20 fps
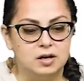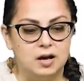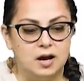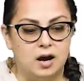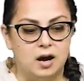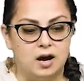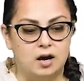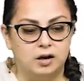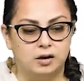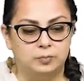
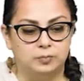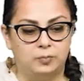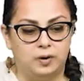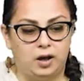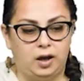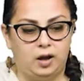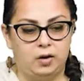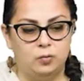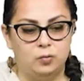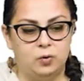
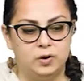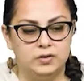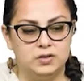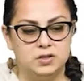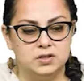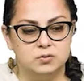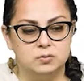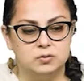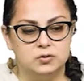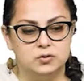And what
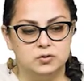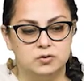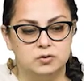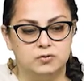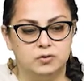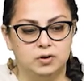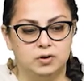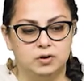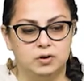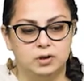this will do, if
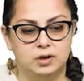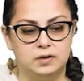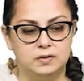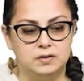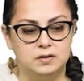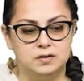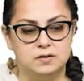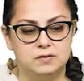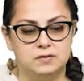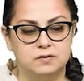we look at
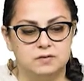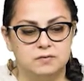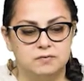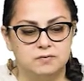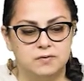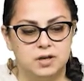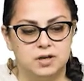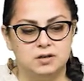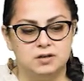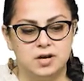this
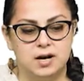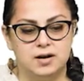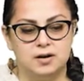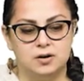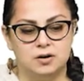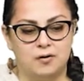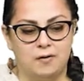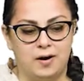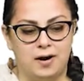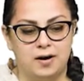Venn
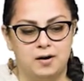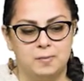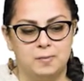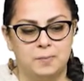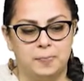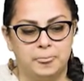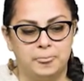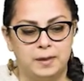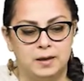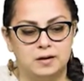diagram,
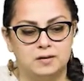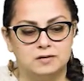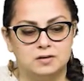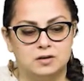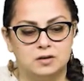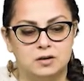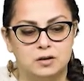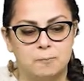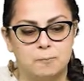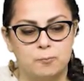it's
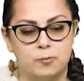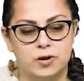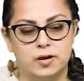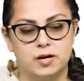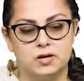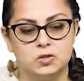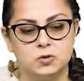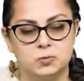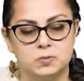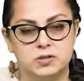going to bring
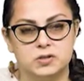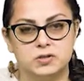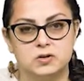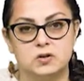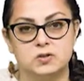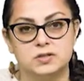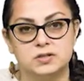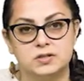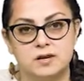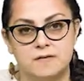us
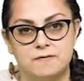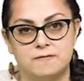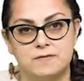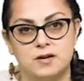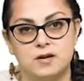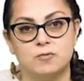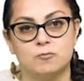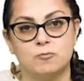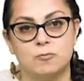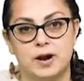results that
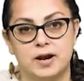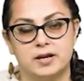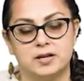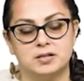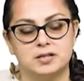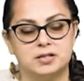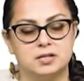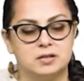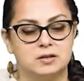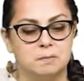fit right
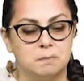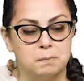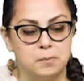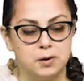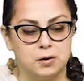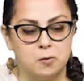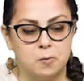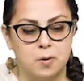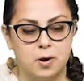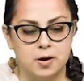into the
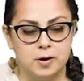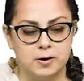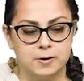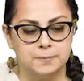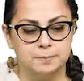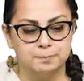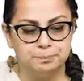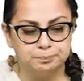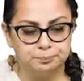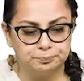middle part,
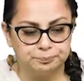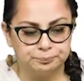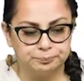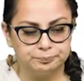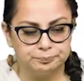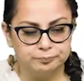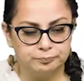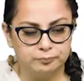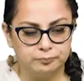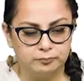
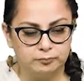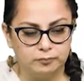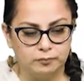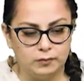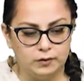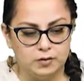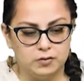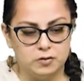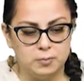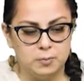
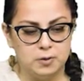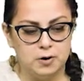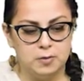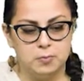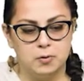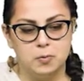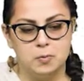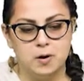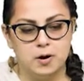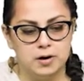the
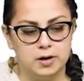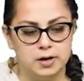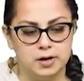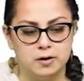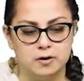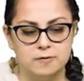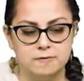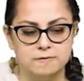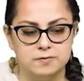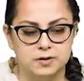purple part
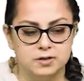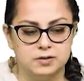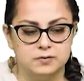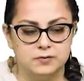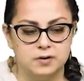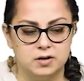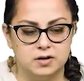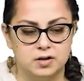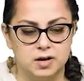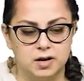of this
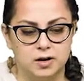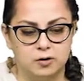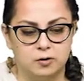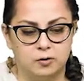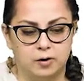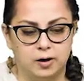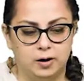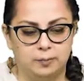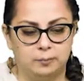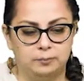Venn
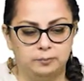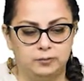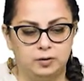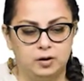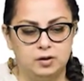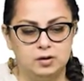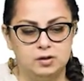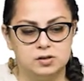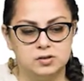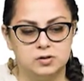diagram.
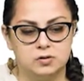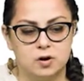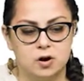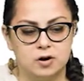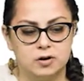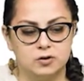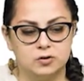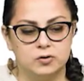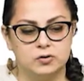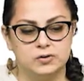So
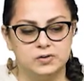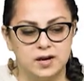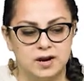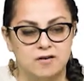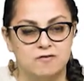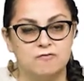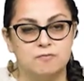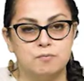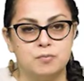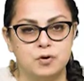articles that have
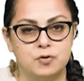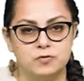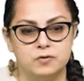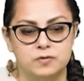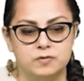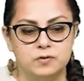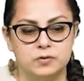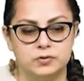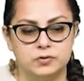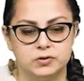both of
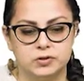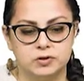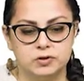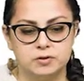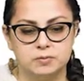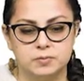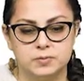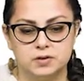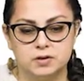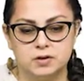those
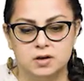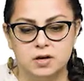terms.